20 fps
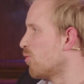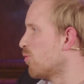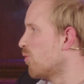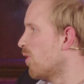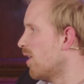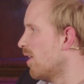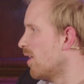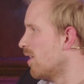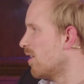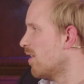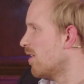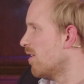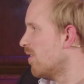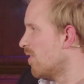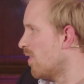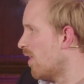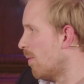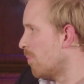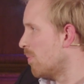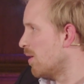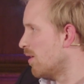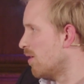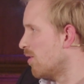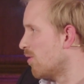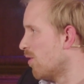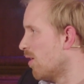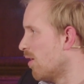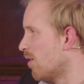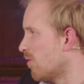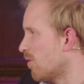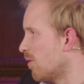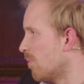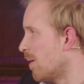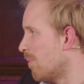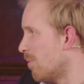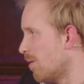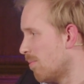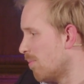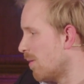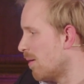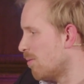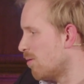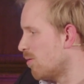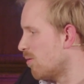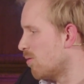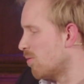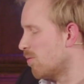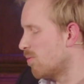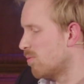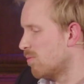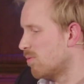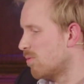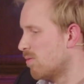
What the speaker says: strike, that'd be a disaster. Maybe to,